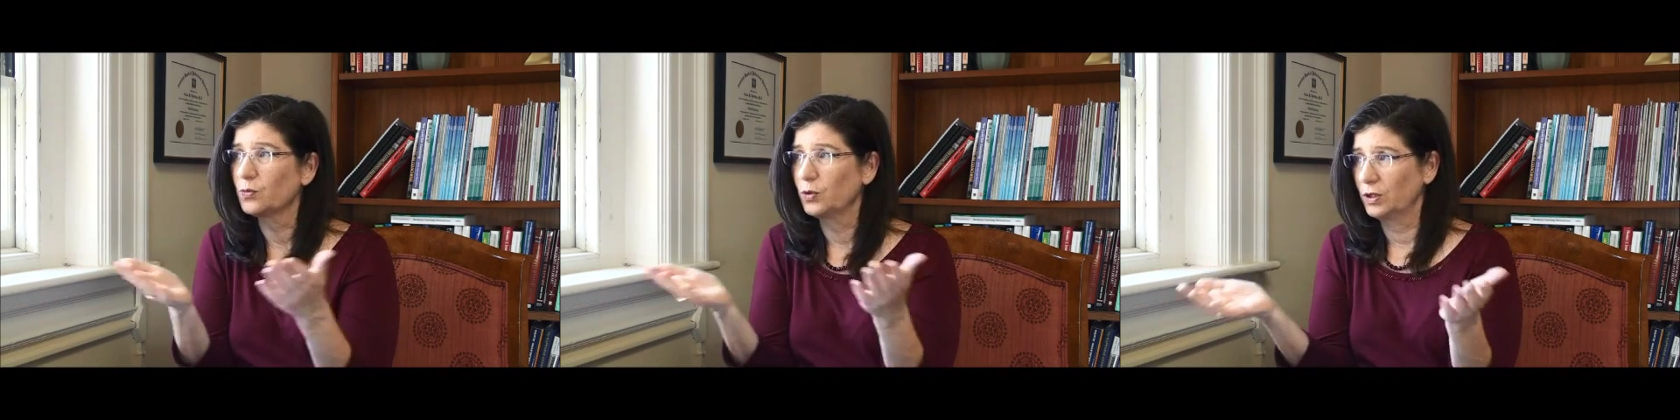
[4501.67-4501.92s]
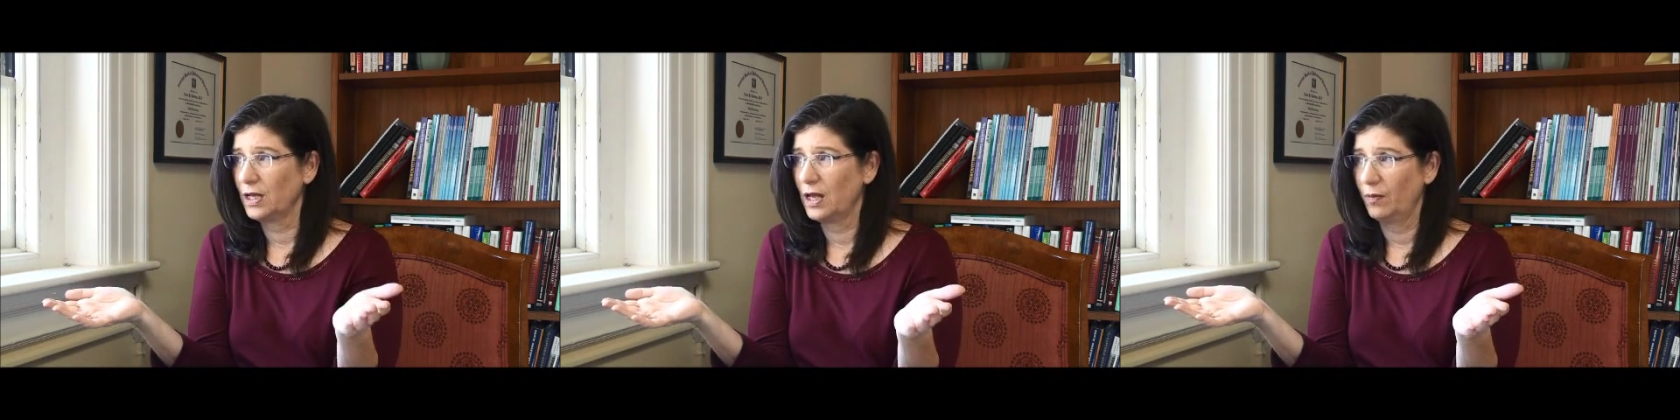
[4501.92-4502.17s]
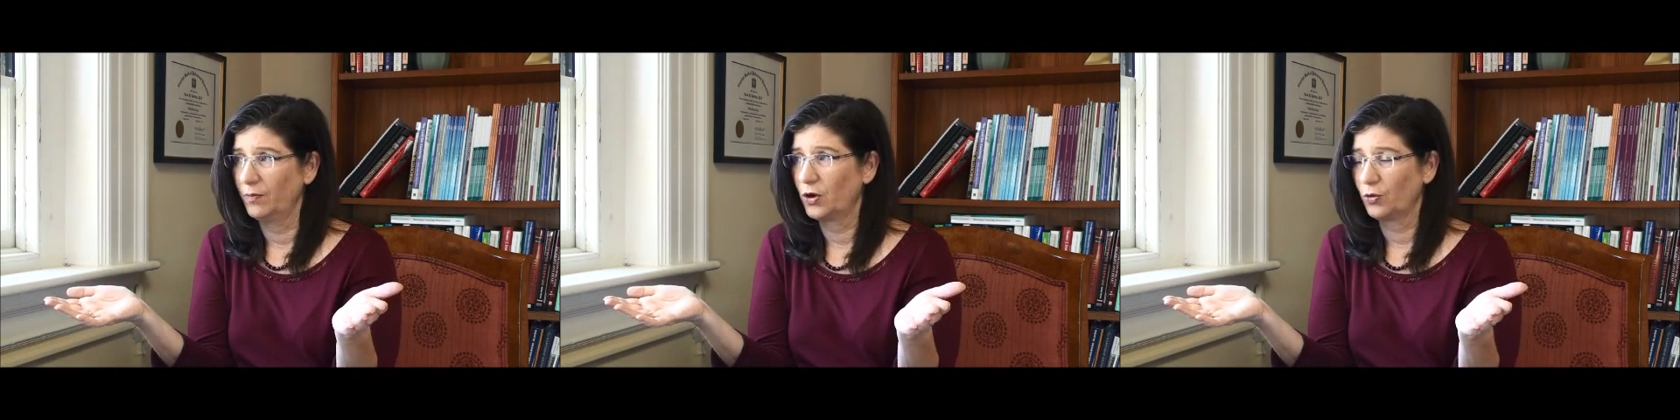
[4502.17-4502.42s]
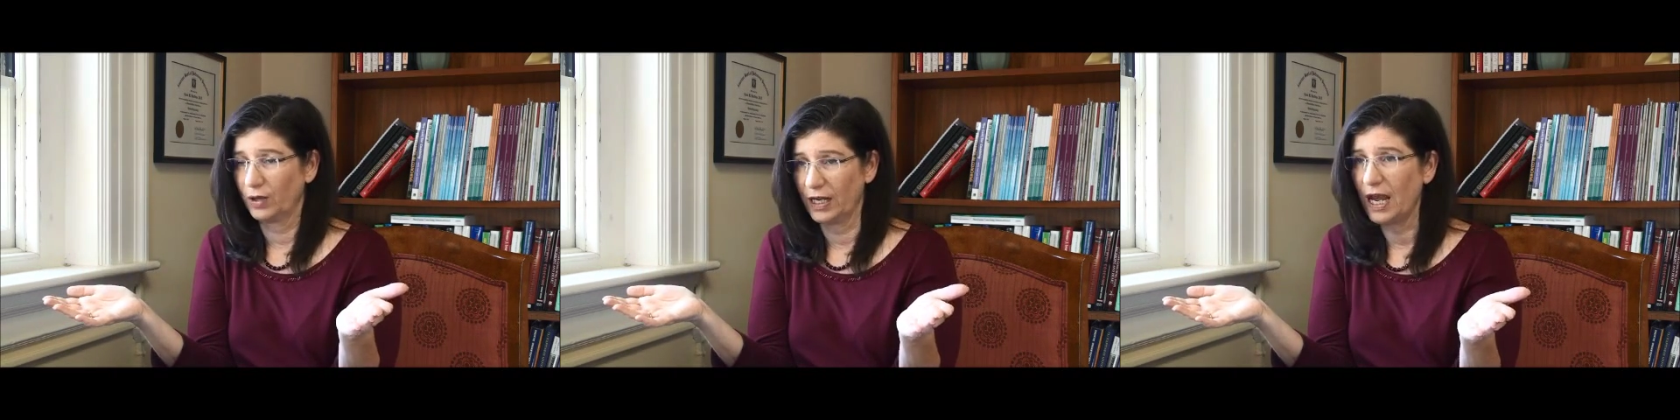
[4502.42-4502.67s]
will help
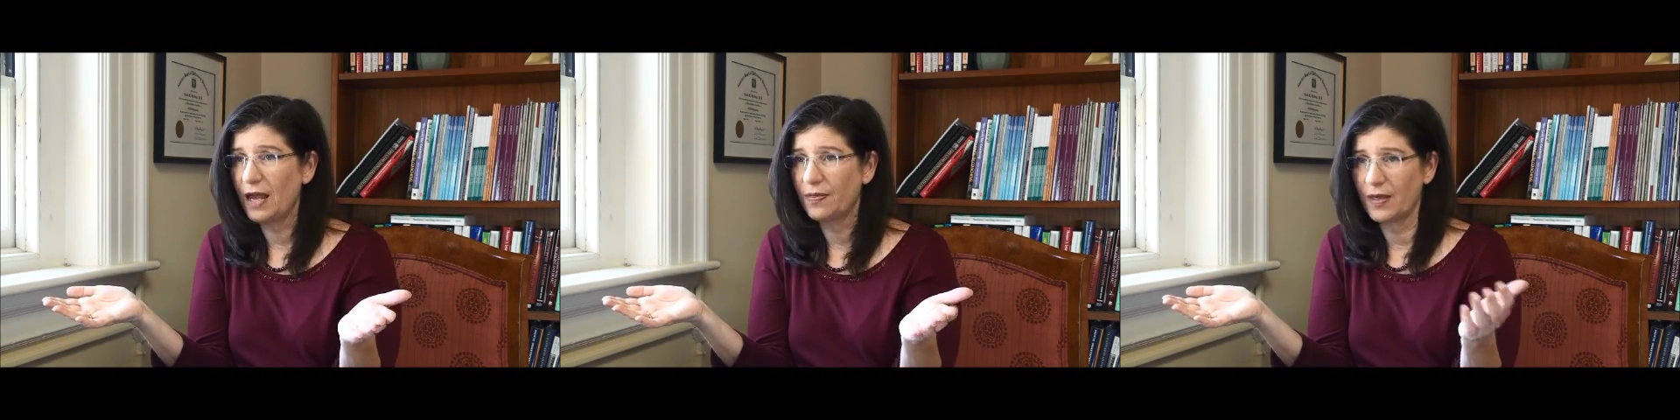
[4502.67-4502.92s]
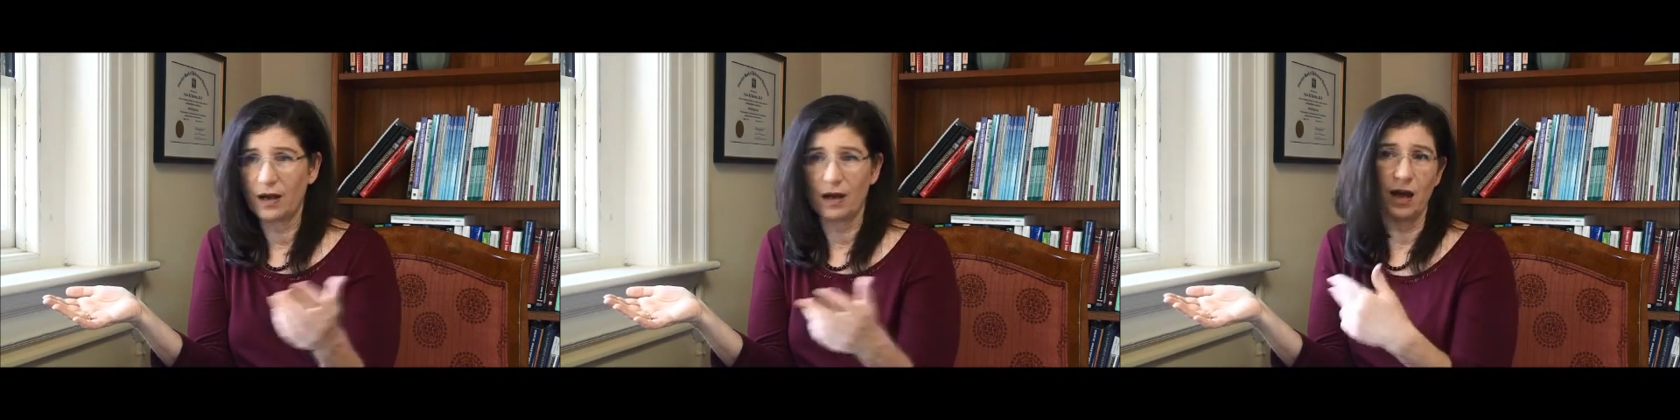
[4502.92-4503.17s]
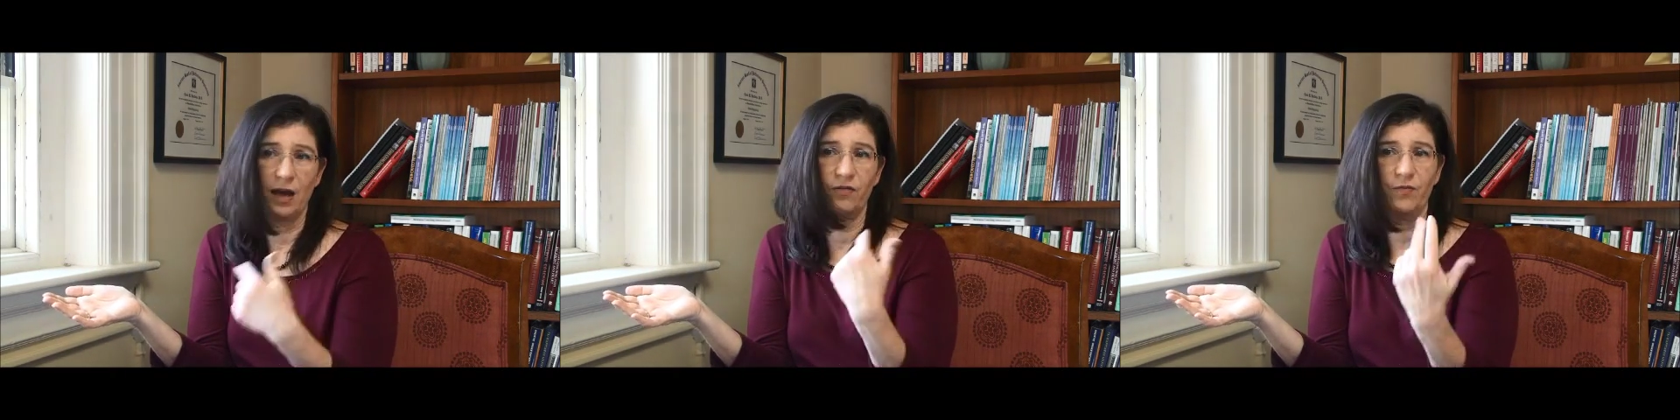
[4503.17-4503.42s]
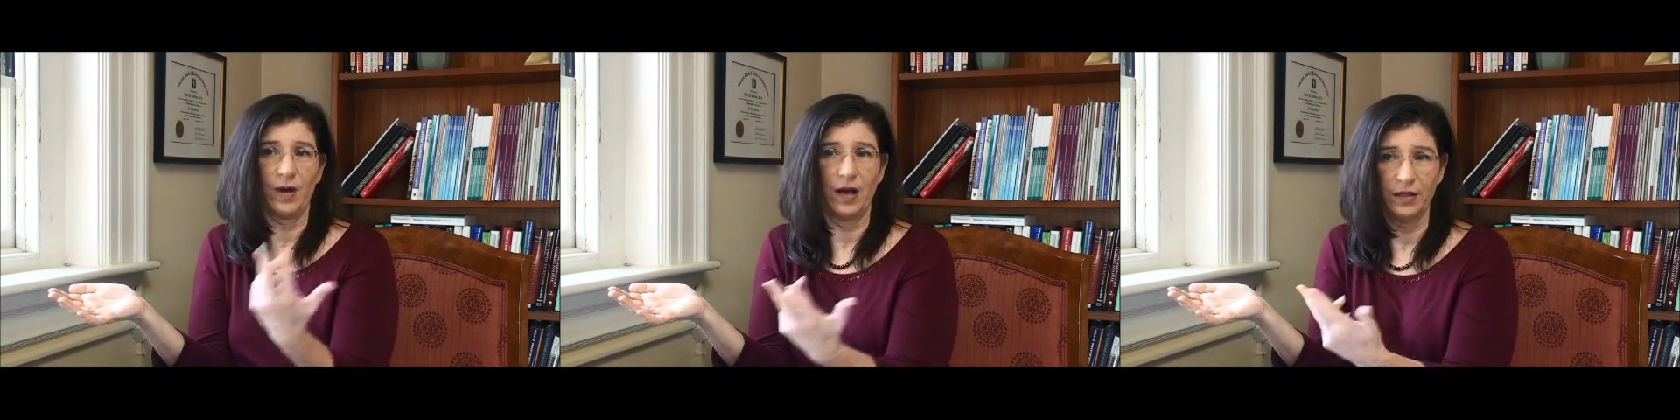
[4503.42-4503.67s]
create that kind
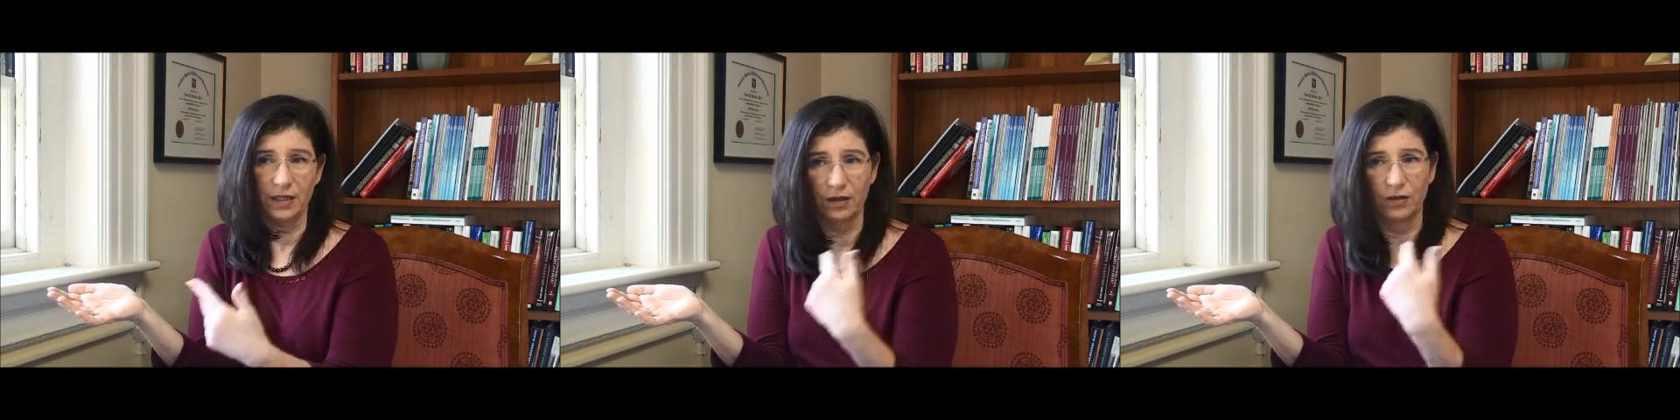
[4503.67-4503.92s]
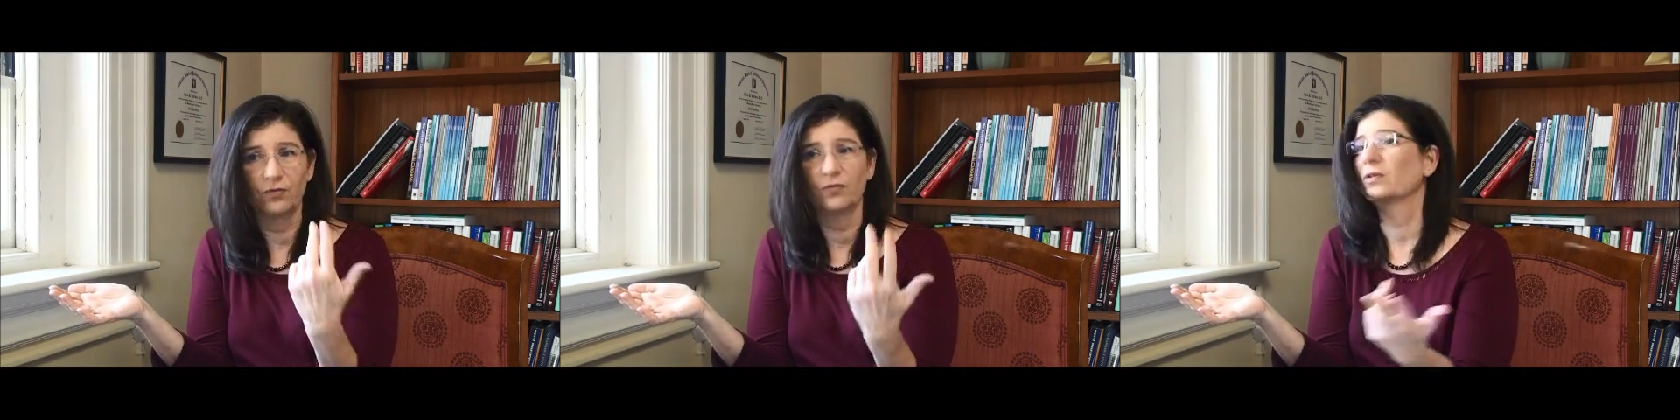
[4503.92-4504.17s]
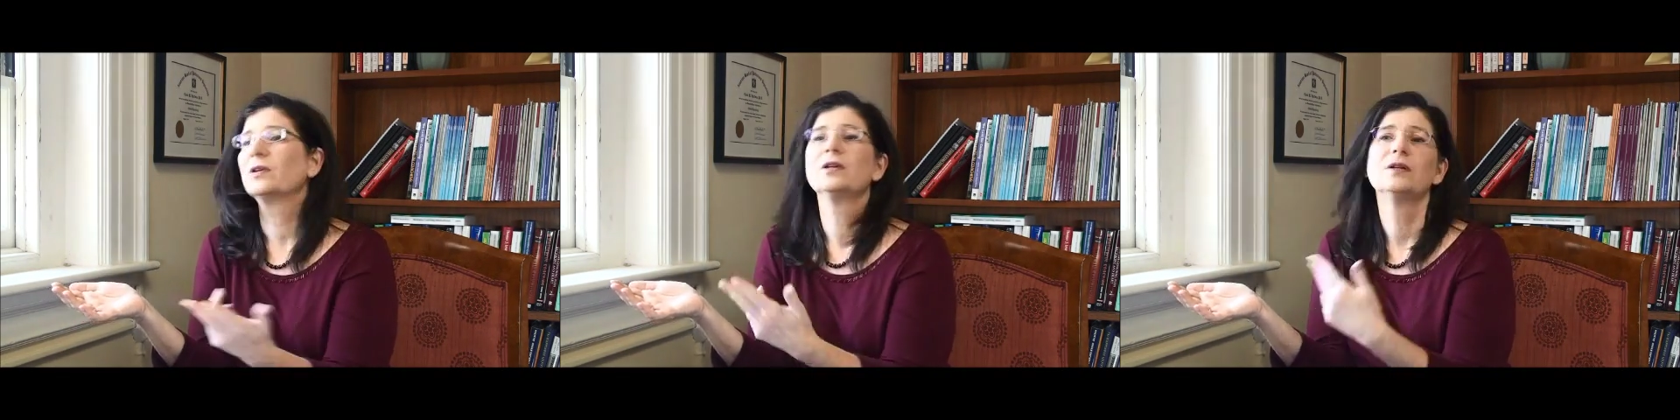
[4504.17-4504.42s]
of positive,